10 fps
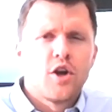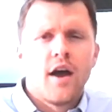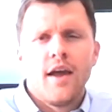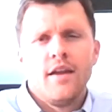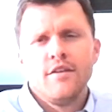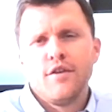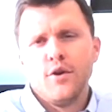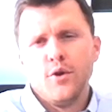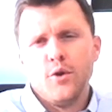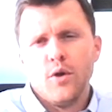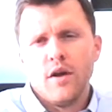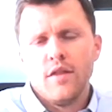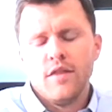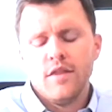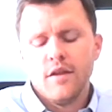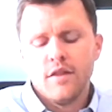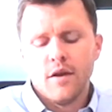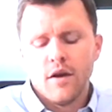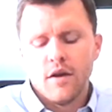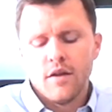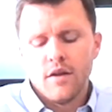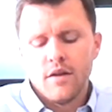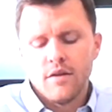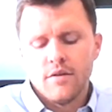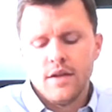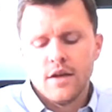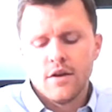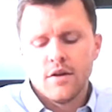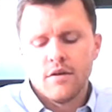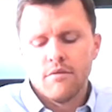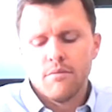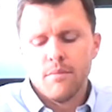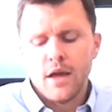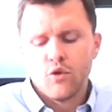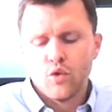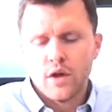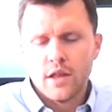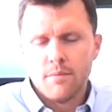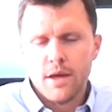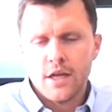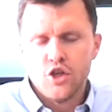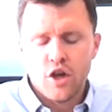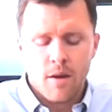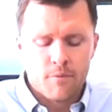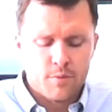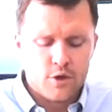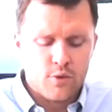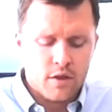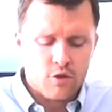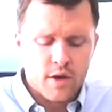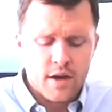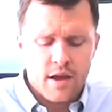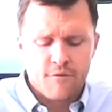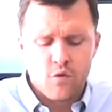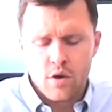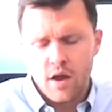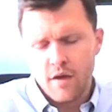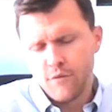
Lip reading: We're trying to the deer make really big jumps between 3.5,